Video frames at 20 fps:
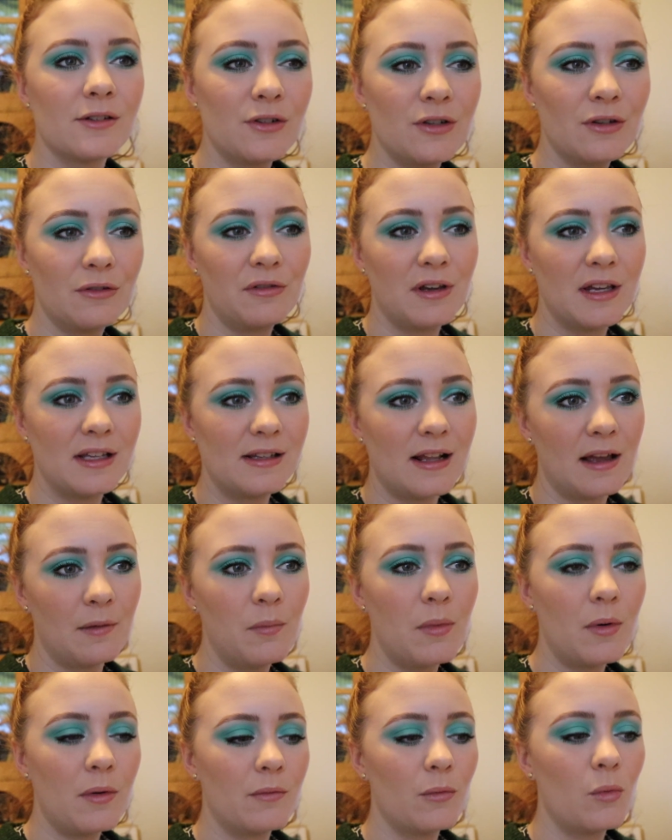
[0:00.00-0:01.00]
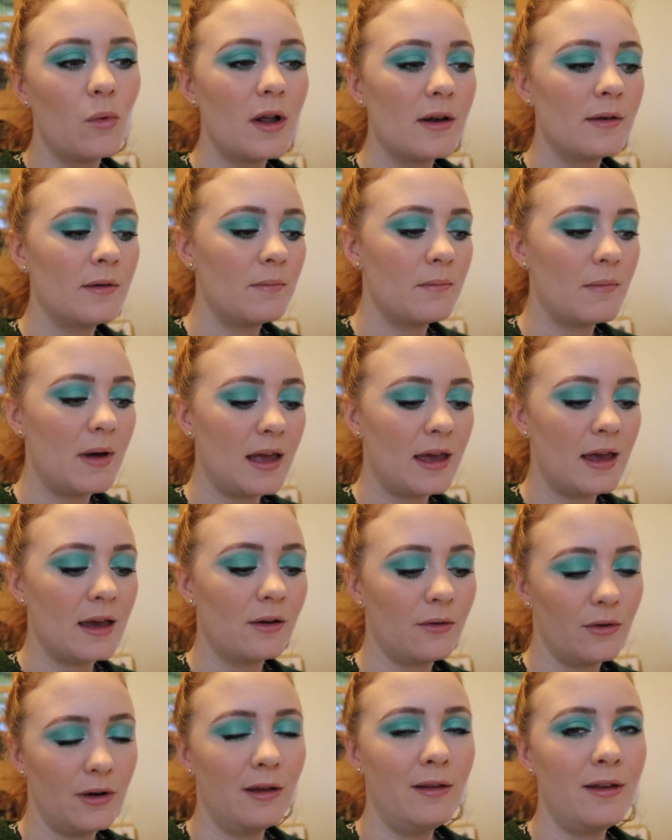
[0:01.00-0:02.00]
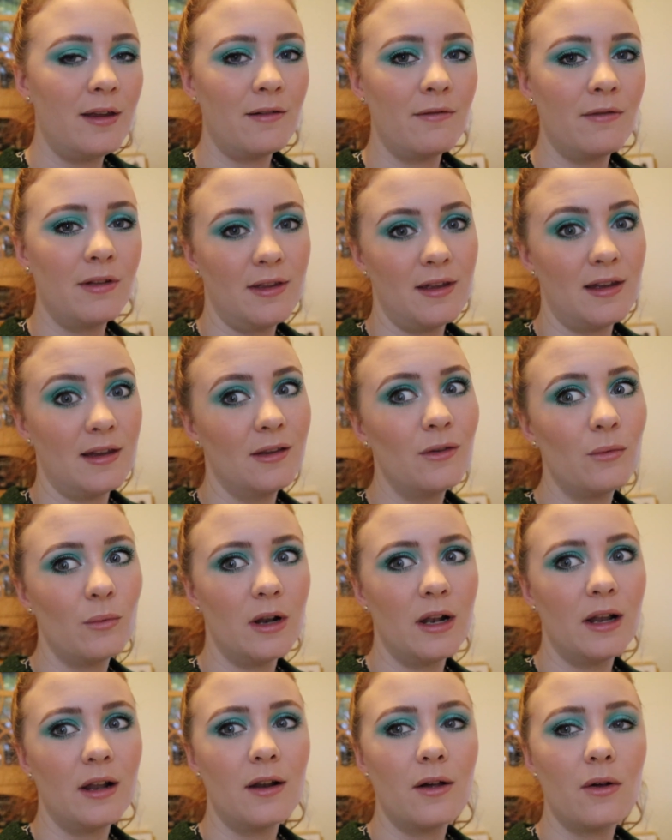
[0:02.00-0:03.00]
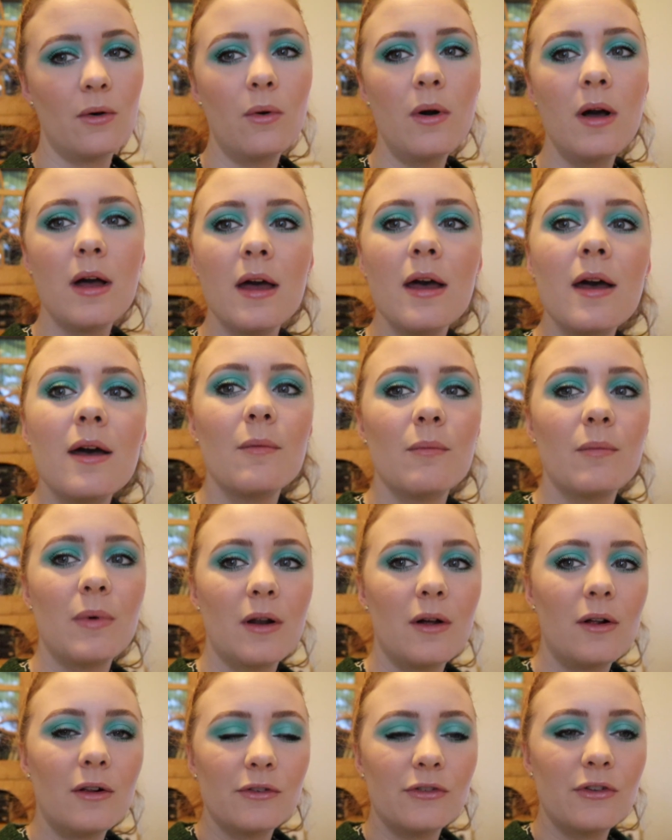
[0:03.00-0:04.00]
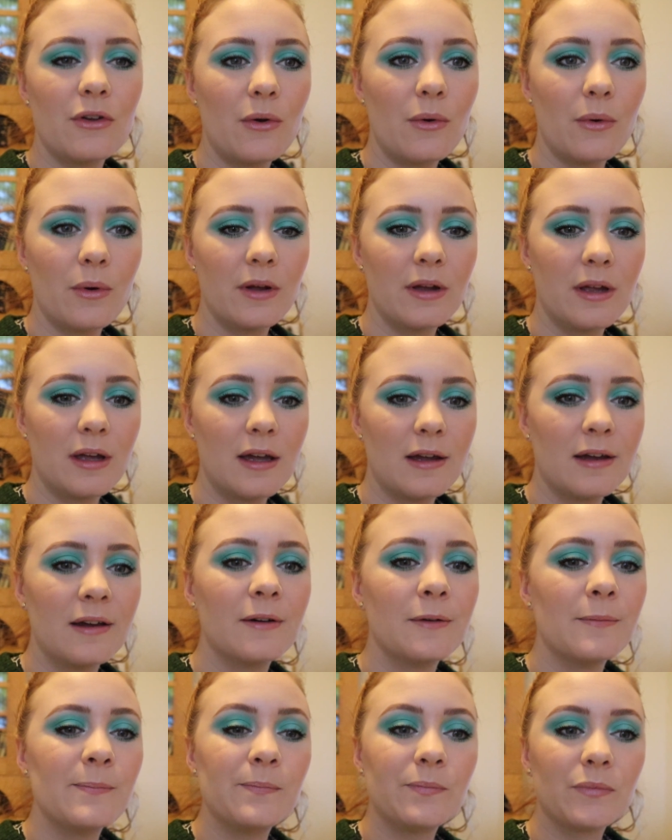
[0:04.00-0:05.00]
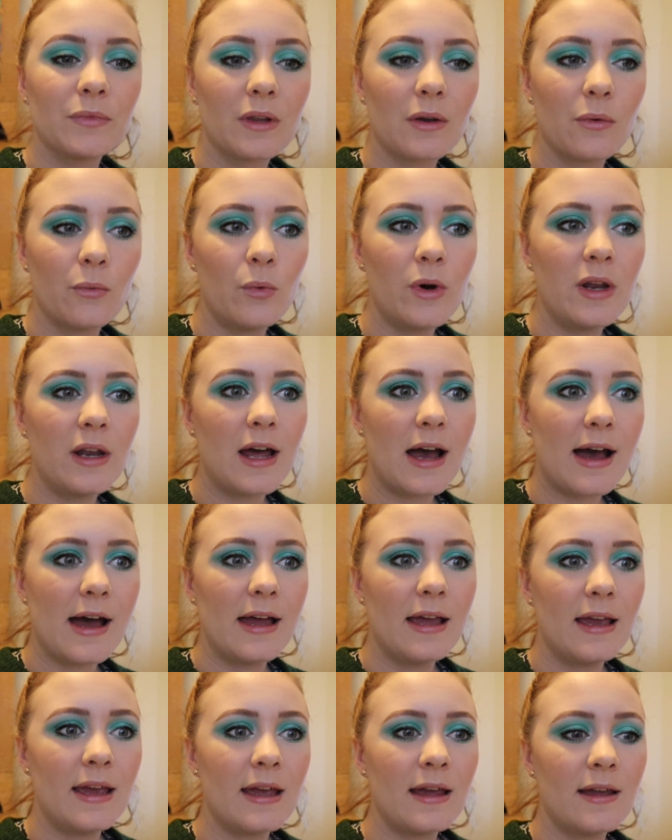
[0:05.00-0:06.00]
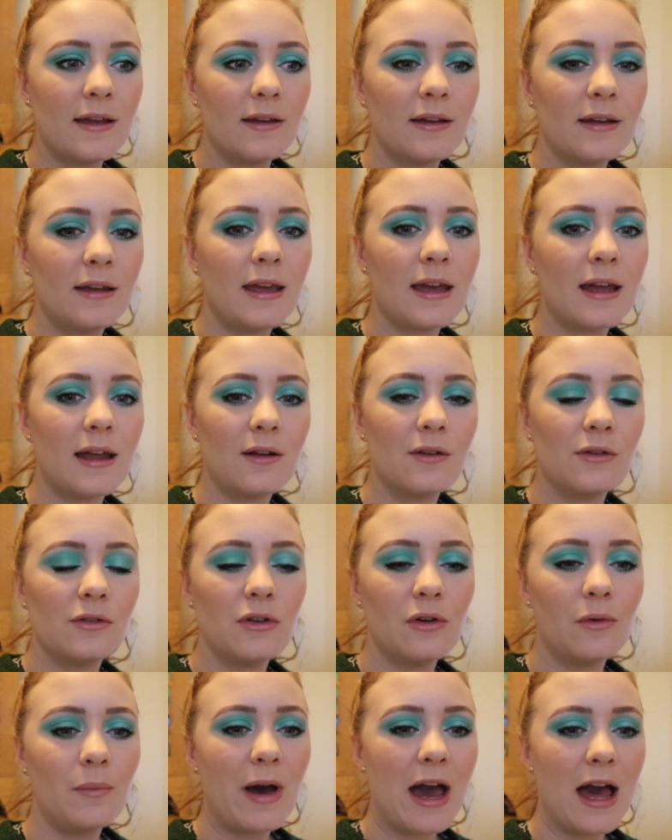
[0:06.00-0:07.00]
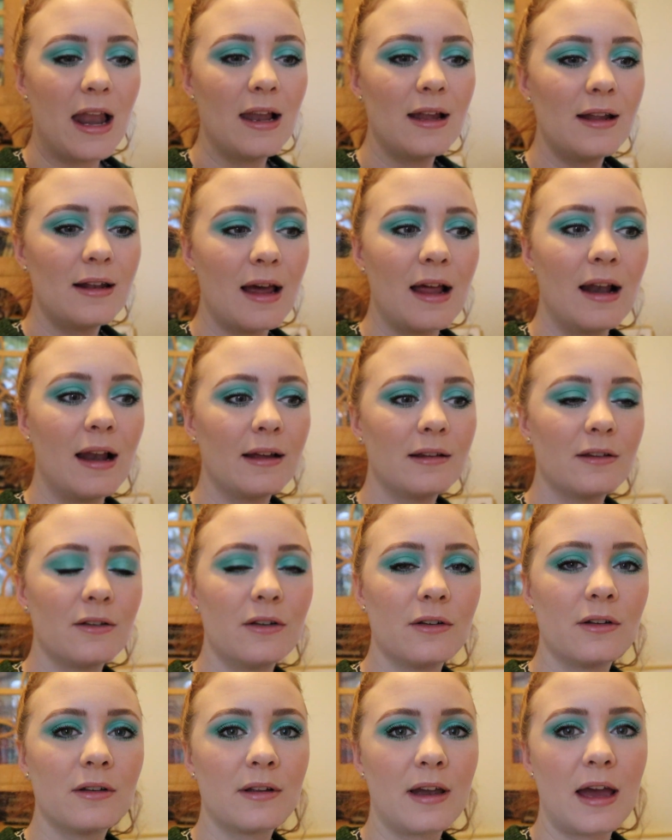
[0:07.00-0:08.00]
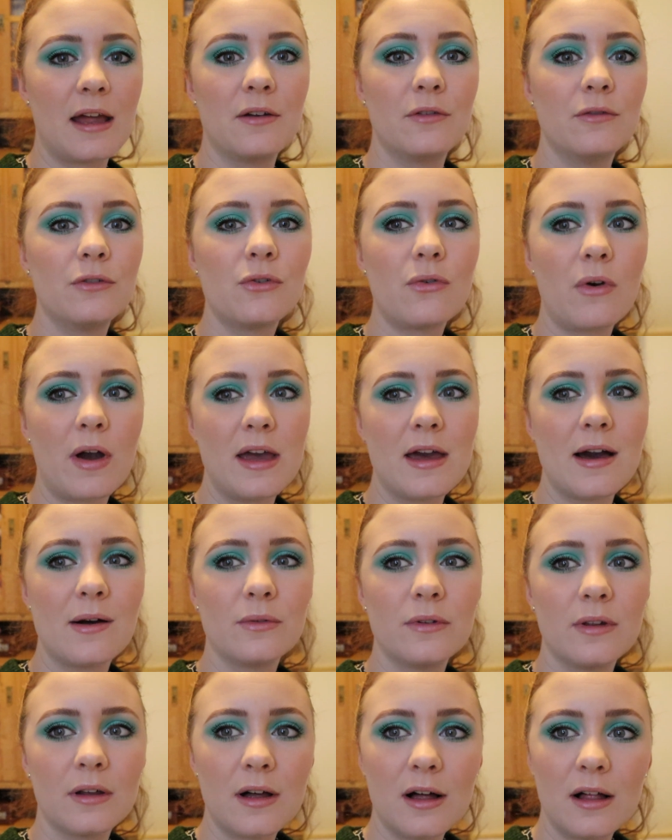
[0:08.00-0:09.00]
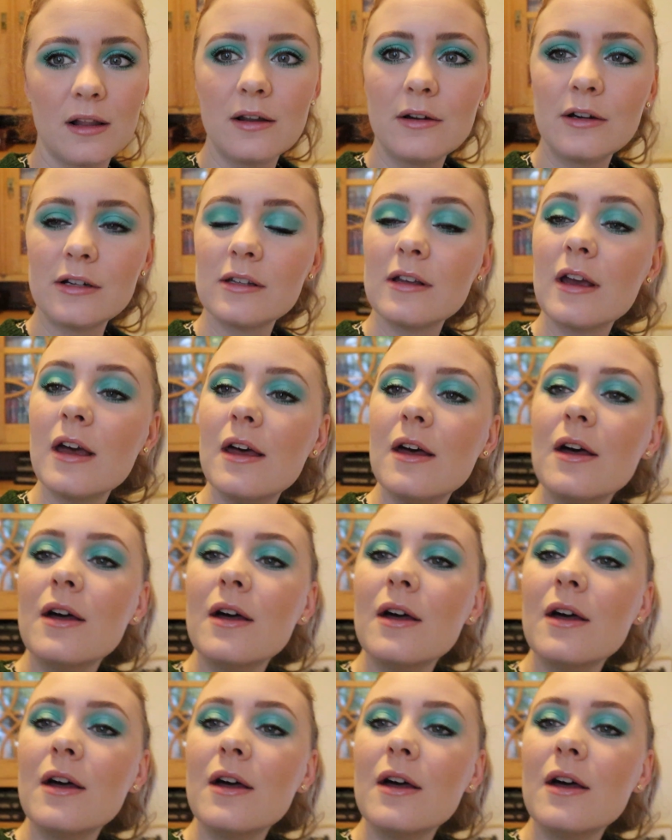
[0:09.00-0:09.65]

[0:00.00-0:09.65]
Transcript: two things. Like, one, my creativity is really low, but also when I get a new palette, I like to kind of try out the colors.